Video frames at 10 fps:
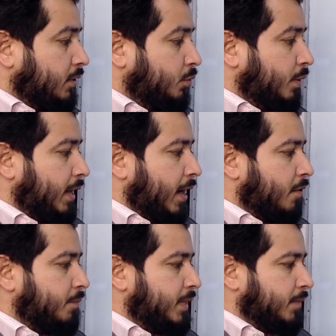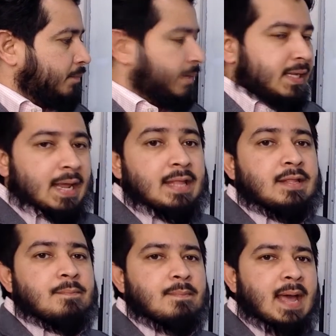an Airbnb and
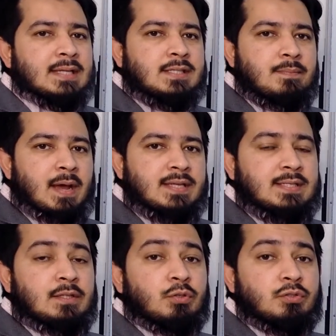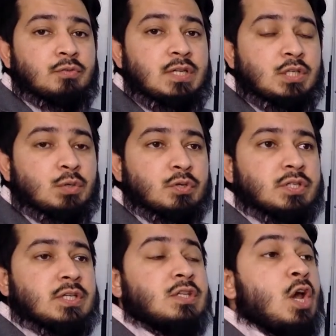then maximizing those
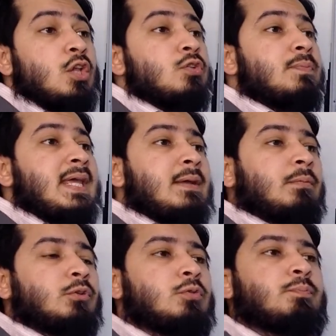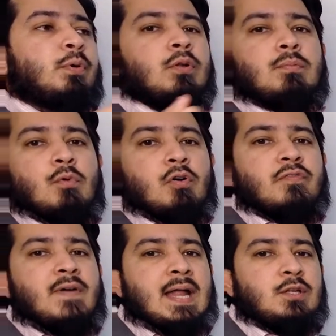resources to be able to pull more
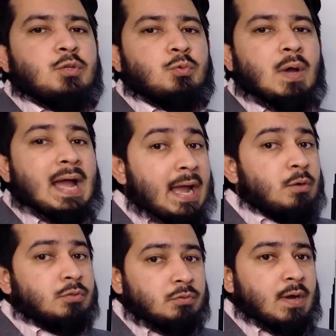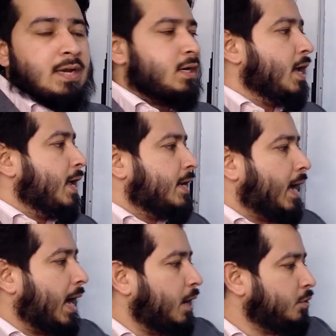value out, right? Now,
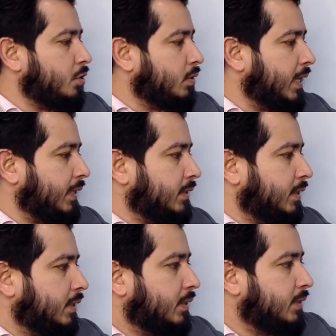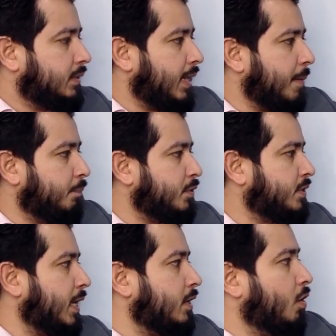how do you get
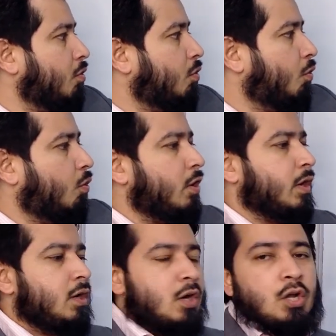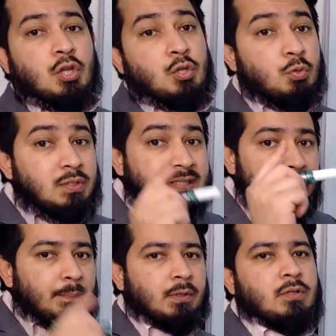10% or you
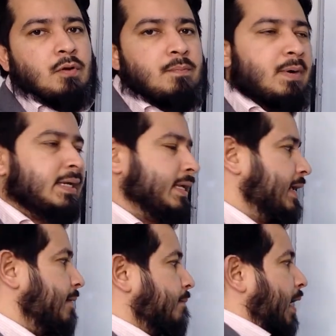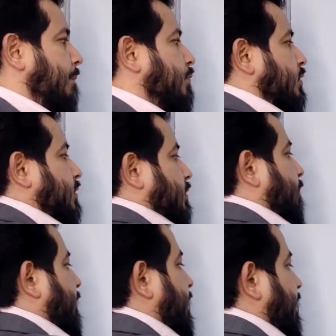double your money? In my personal
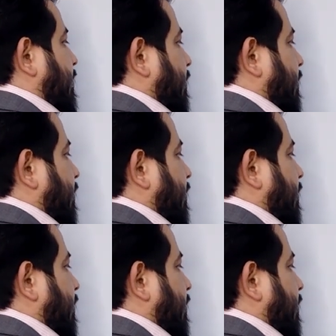opinion,